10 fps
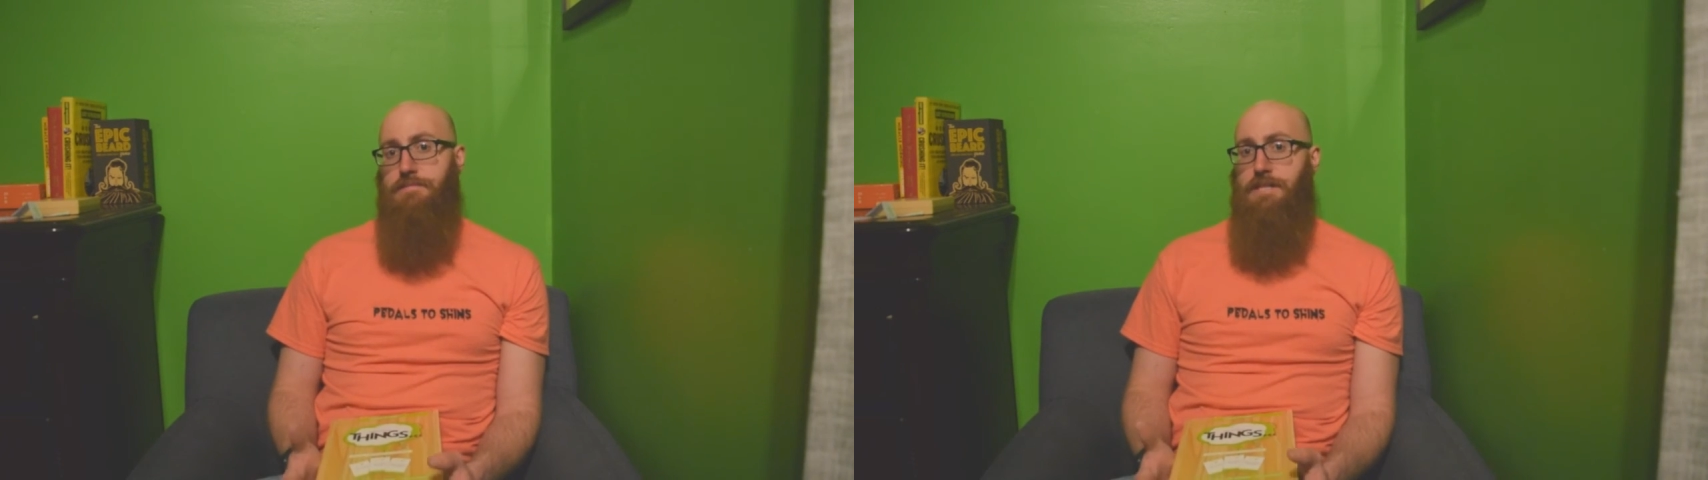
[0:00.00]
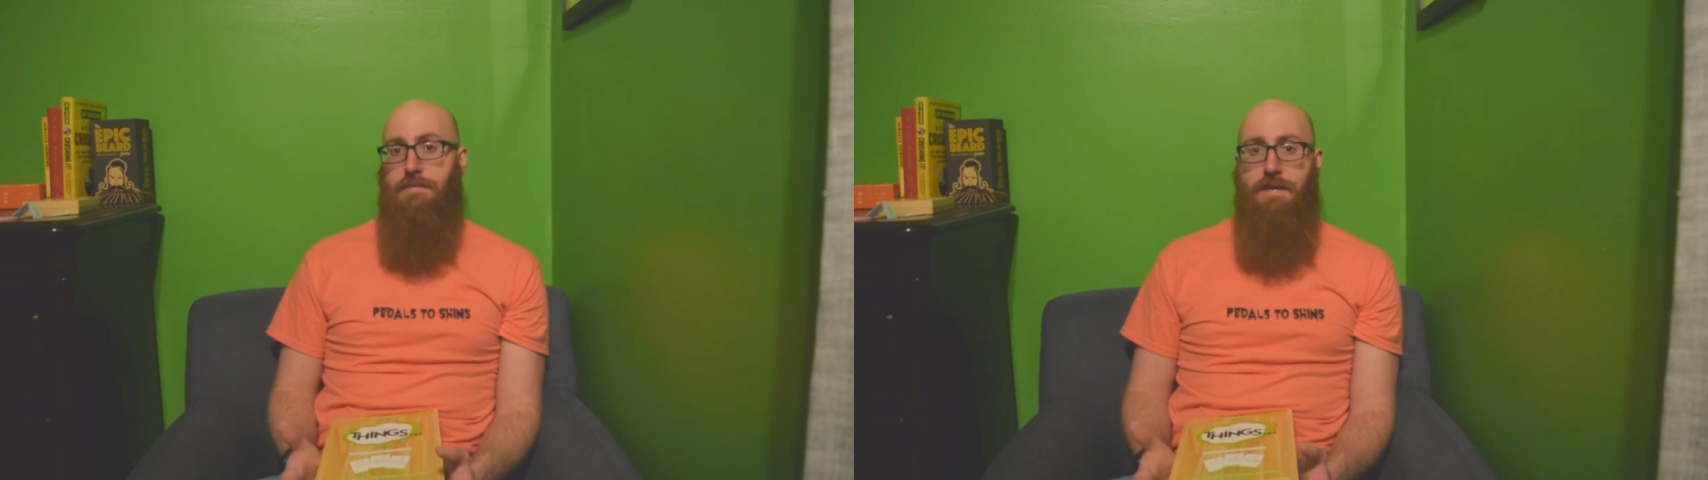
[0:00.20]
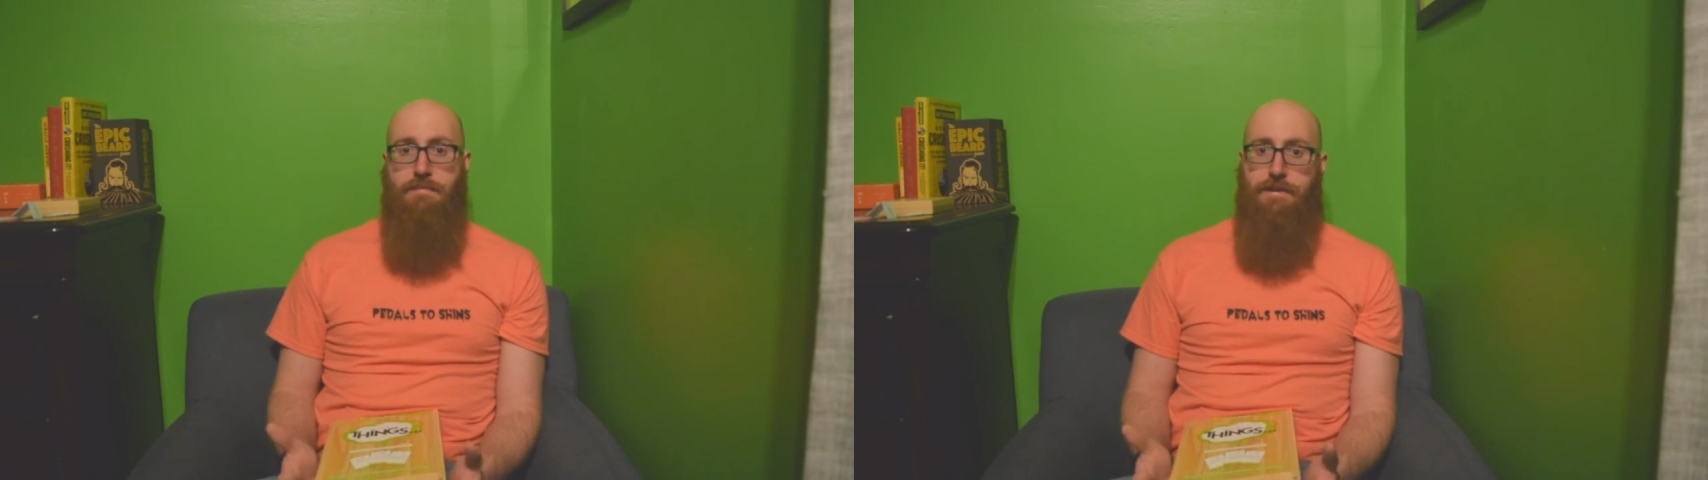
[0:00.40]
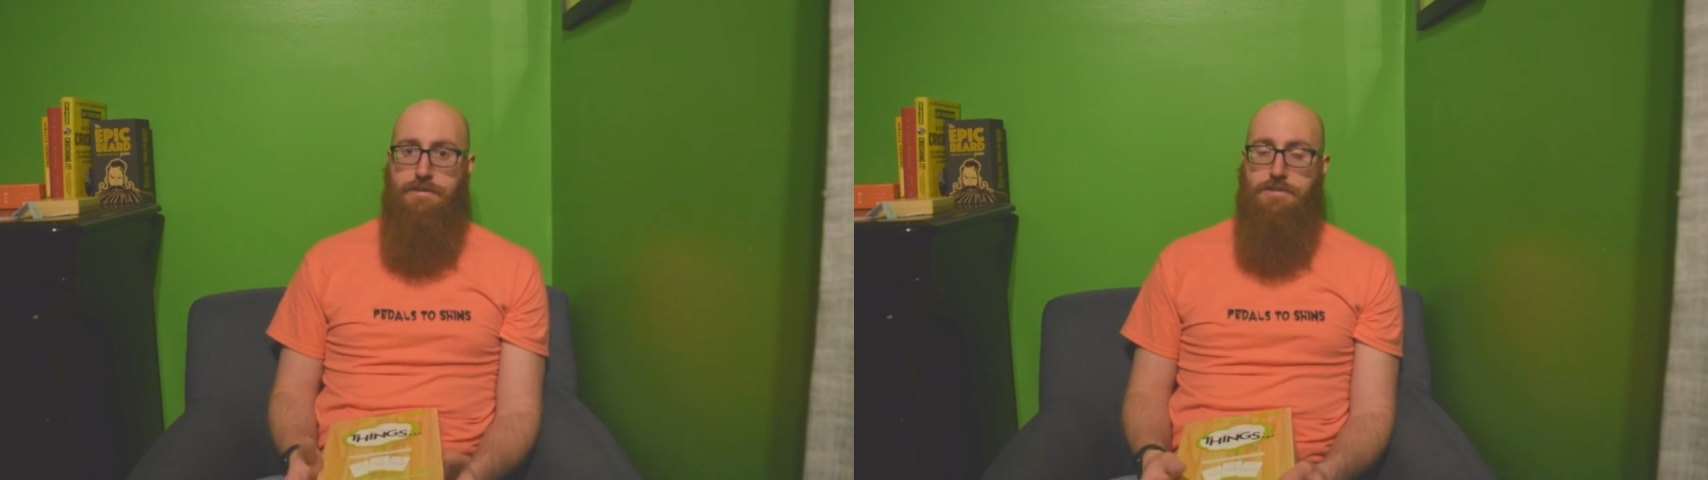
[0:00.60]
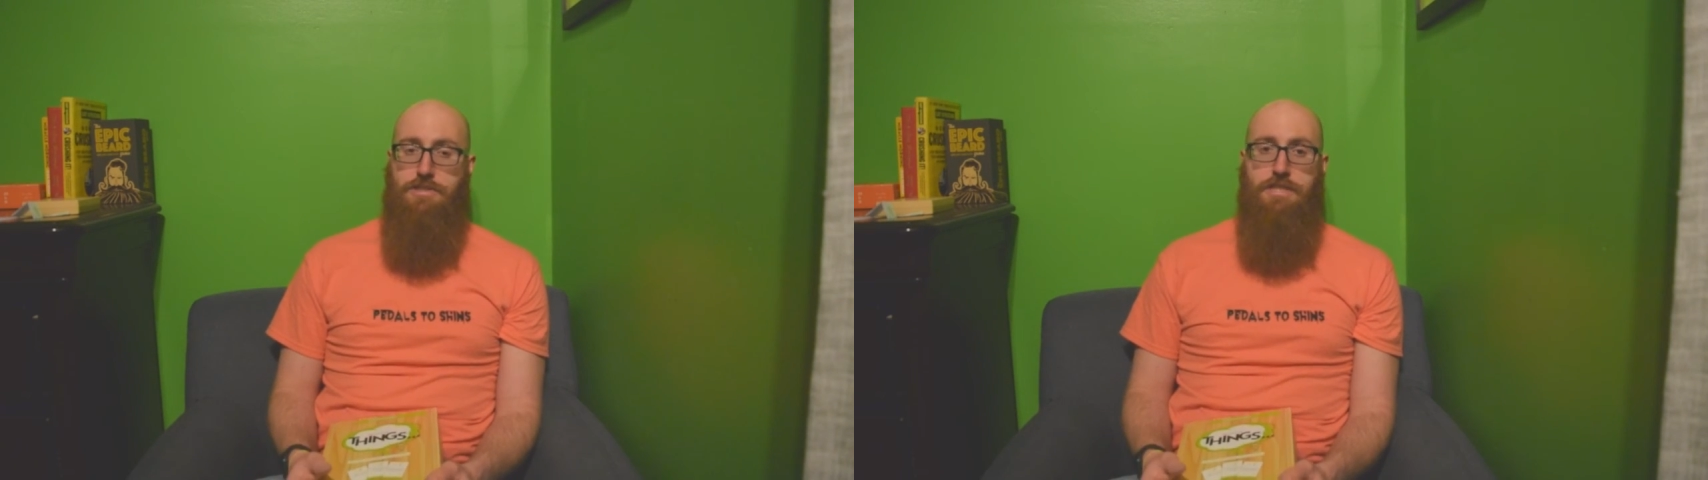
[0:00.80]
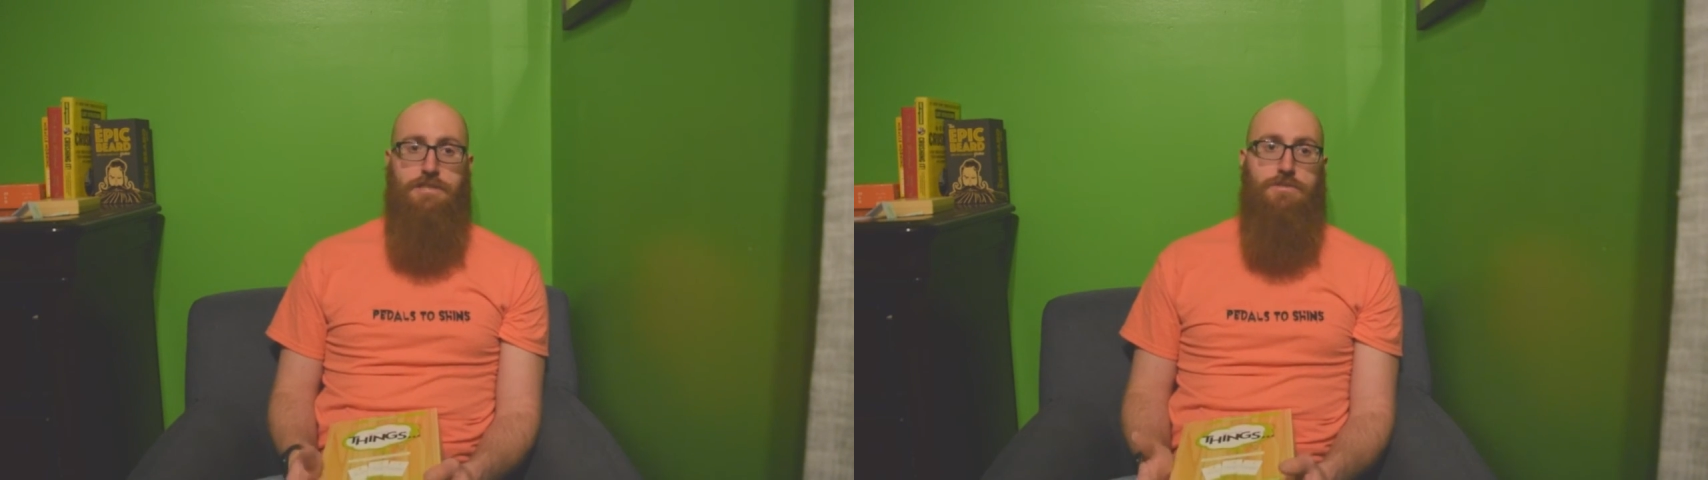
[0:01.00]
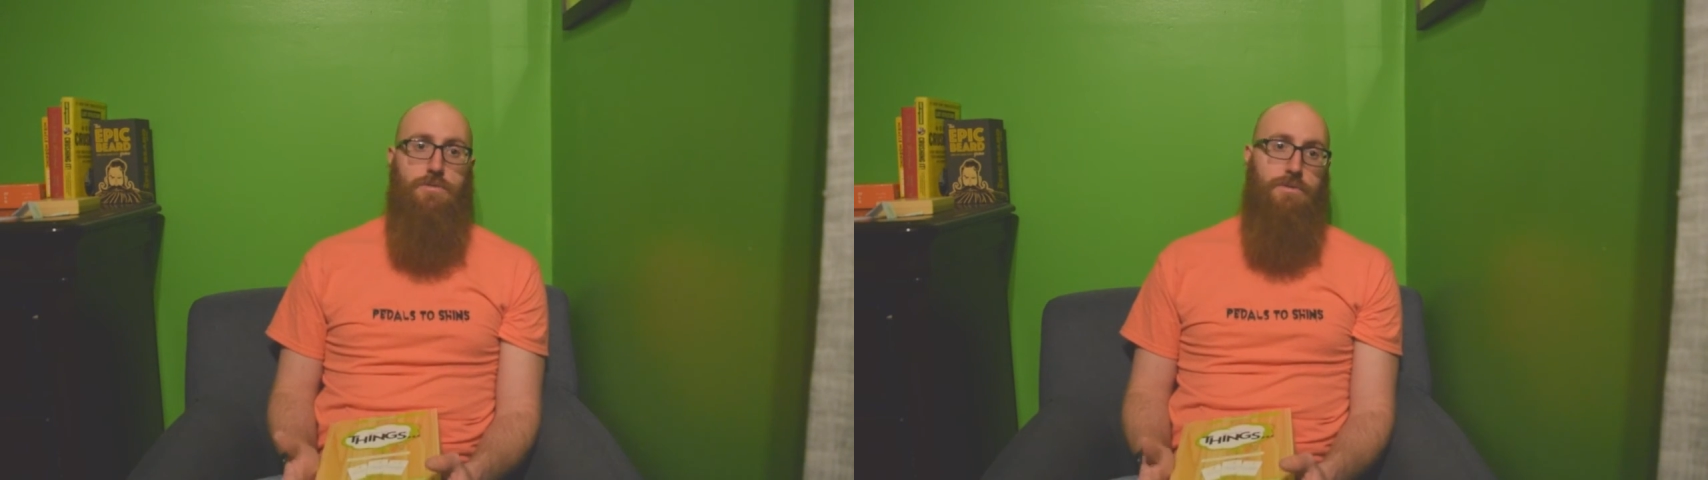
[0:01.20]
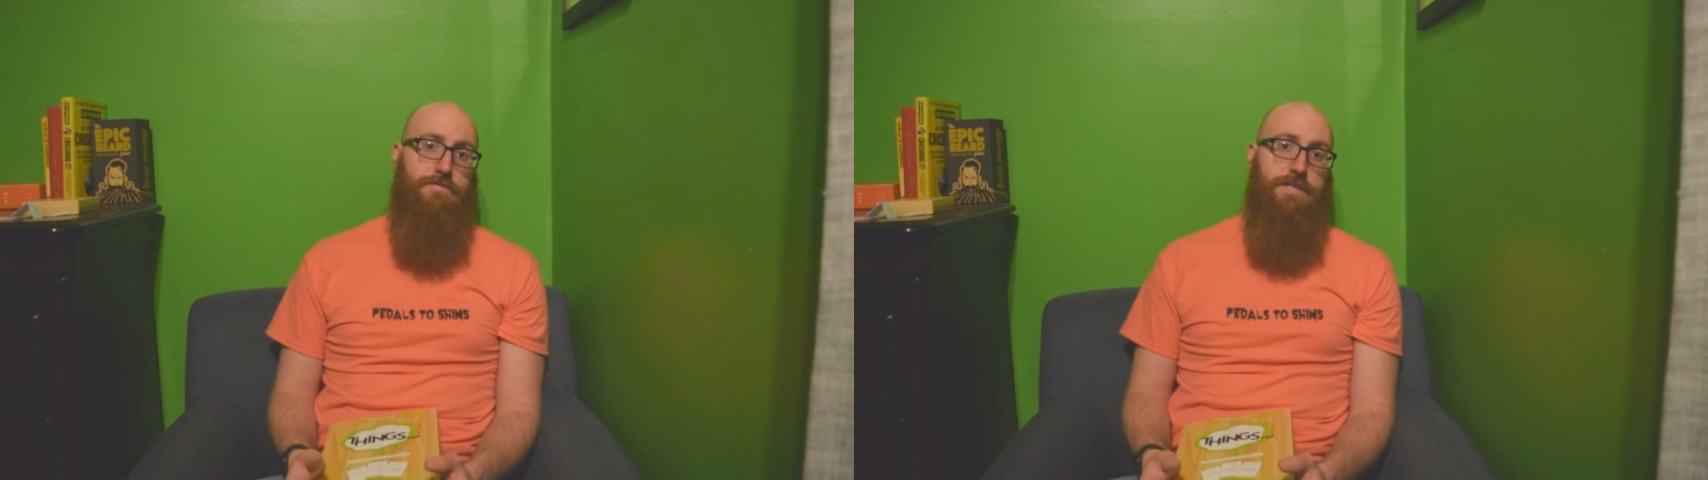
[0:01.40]
same name, Pedals of Shins,
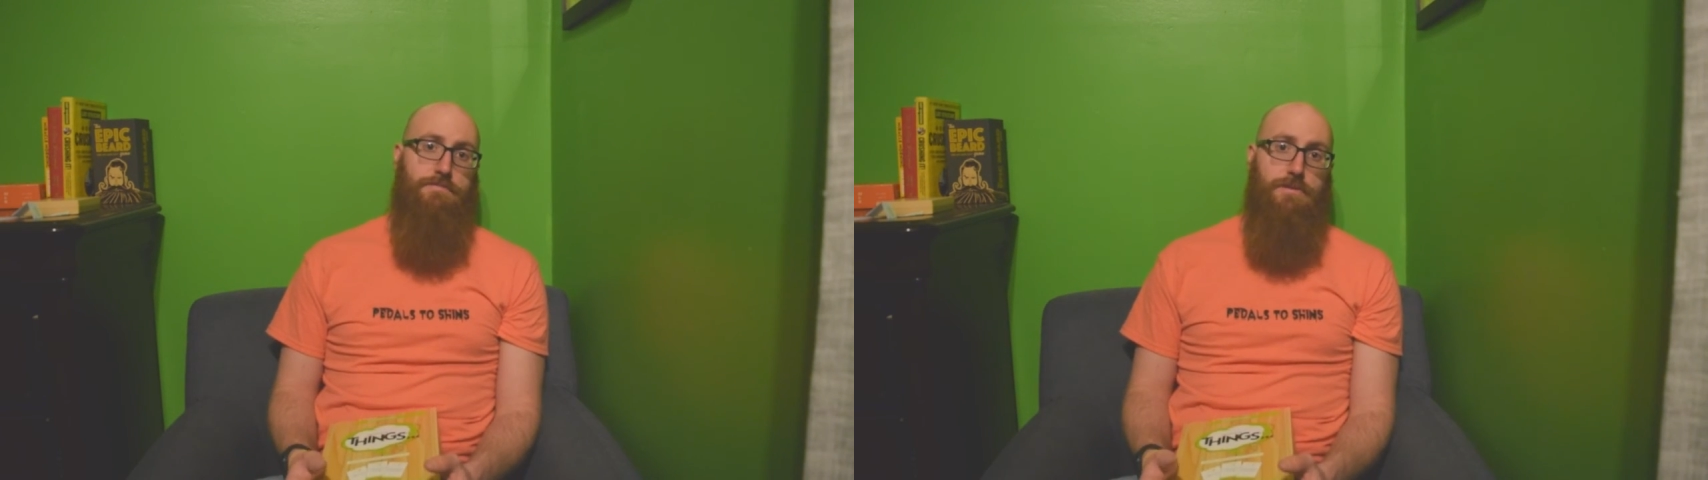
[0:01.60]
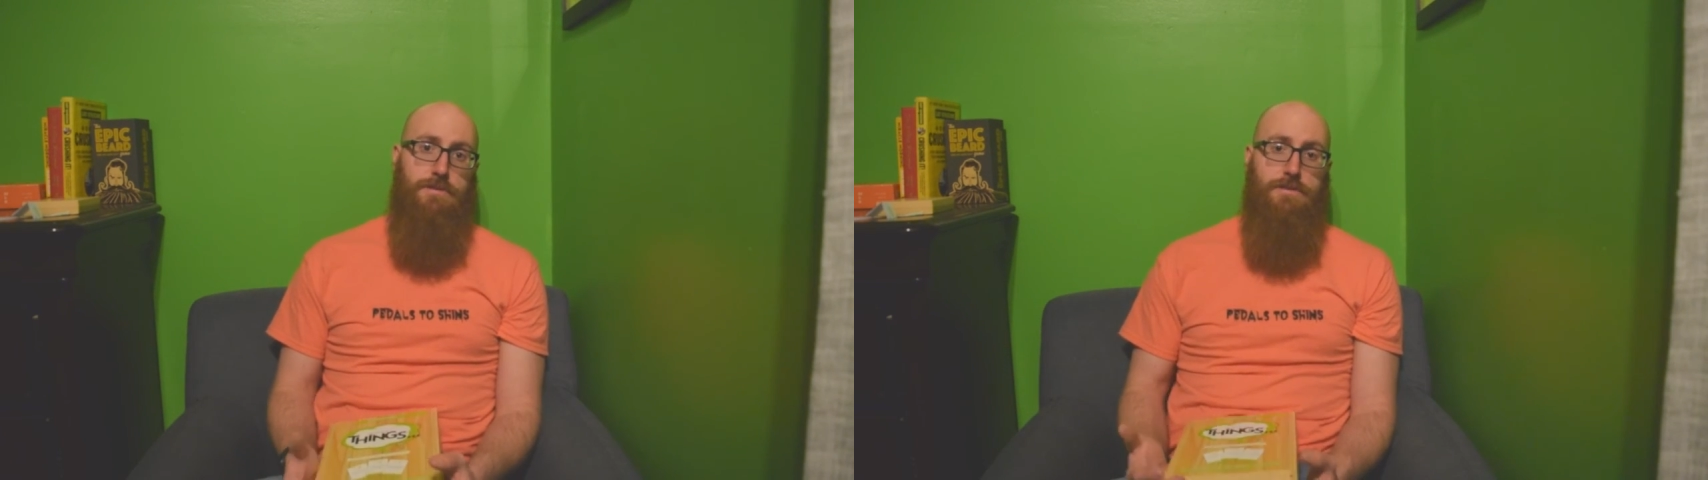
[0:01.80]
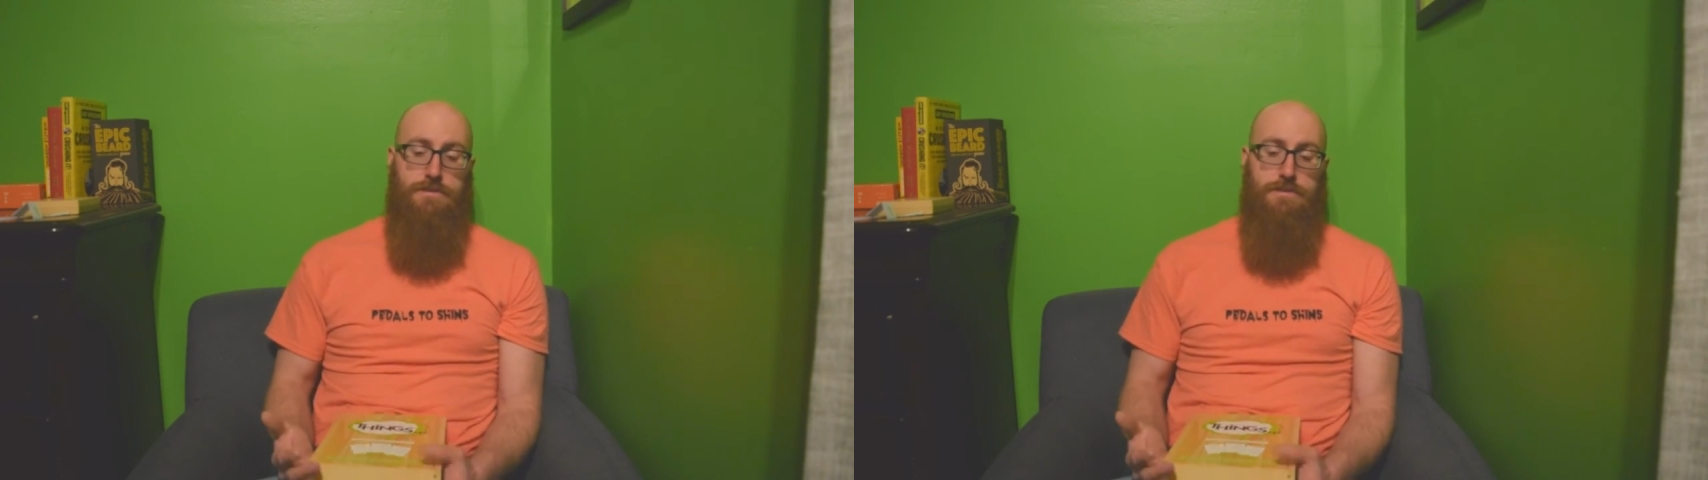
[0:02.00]
or Facebook.